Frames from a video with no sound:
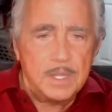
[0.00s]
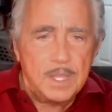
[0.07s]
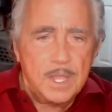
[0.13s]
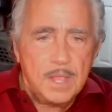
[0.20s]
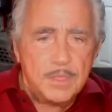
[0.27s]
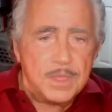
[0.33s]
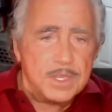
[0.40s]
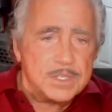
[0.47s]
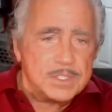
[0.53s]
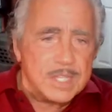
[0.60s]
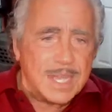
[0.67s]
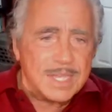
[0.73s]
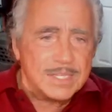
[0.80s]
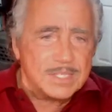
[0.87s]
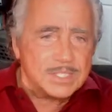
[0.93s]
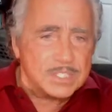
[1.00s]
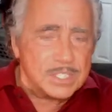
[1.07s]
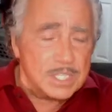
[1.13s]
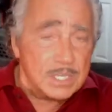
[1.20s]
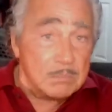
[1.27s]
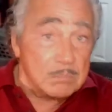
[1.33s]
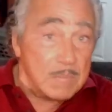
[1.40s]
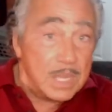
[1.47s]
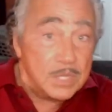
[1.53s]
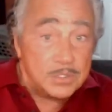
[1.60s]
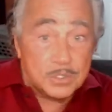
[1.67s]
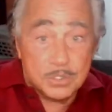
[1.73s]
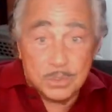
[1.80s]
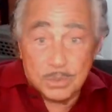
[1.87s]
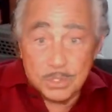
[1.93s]
Things that seem major
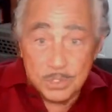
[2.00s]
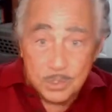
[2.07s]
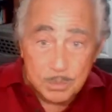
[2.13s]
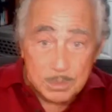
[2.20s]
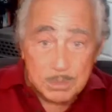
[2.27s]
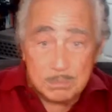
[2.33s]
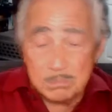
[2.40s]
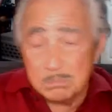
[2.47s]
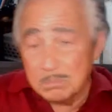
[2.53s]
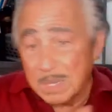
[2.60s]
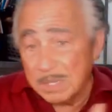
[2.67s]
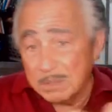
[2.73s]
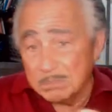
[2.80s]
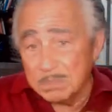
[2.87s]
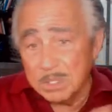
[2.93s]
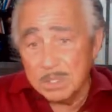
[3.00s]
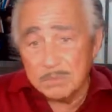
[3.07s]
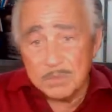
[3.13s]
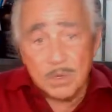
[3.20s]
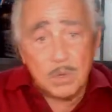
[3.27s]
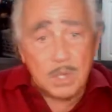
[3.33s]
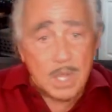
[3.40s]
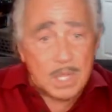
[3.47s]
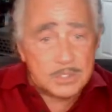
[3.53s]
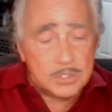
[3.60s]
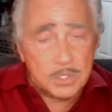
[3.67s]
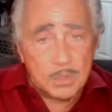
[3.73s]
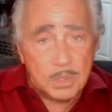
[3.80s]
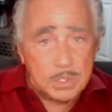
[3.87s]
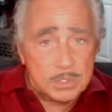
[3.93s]
to a human might be of no
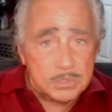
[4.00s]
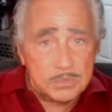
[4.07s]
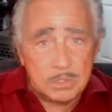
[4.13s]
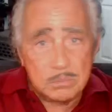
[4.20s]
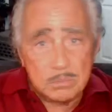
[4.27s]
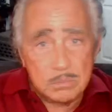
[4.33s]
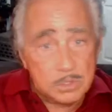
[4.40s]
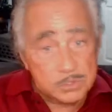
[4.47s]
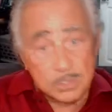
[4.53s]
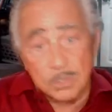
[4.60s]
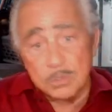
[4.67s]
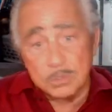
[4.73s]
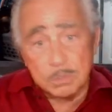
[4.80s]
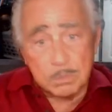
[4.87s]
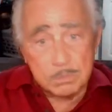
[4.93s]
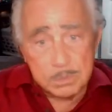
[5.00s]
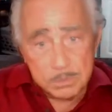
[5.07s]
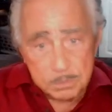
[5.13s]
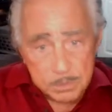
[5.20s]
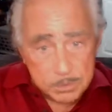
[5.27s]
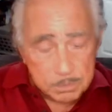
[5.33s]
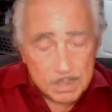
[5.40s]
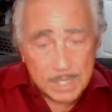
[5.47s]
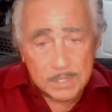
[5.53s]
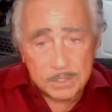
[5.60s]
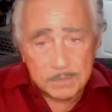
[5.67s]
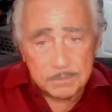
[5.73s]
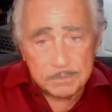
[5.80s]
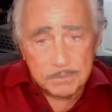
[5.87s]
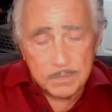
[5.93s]
consequence from the soul's perspective.
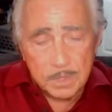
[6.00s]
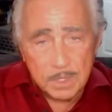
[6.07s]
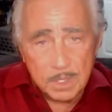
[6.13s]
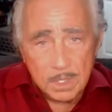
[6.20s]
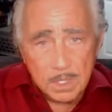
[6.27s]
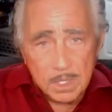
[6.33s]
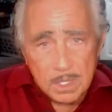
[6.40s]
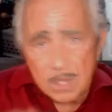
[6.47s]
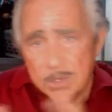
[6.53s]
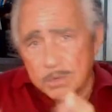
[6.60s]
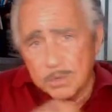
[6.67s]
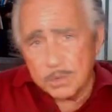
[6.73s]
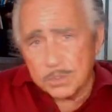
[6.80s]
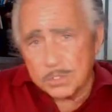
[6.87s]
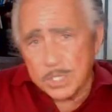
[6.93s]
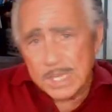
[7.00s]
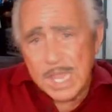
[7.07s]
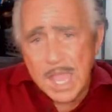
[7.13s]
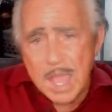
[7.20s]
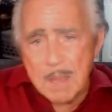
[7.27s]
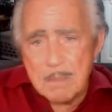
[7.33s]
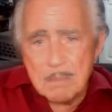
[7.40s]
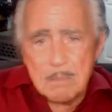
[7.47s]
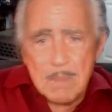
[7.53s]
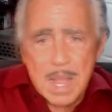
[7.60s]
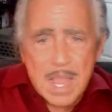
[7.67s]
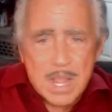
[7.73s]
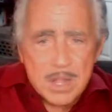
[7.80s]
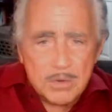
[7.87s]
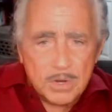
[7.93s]
Now, conversely,
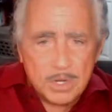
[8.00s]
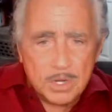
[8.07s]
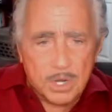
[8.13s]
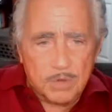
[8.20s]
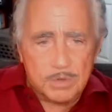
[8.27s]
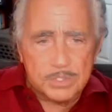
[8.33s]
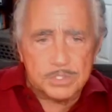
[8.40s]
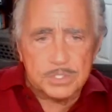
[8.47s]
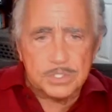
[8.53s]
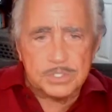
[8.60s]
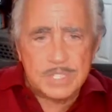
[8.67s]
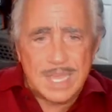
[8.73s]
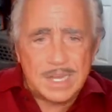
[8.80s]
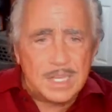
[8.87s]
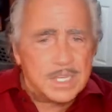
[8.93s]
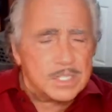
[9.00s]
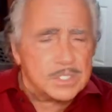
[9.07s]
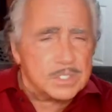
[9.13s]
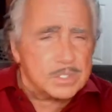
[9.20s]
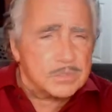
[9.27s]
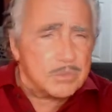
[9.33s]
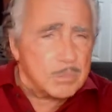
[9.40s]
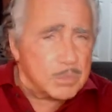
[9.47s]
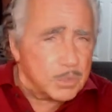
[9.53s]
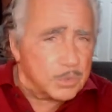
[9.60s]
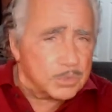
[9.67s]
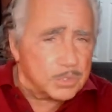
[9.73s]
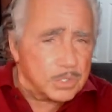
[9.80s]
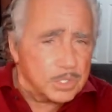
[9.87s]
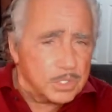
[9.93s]
minor occurrences, at least from an earthly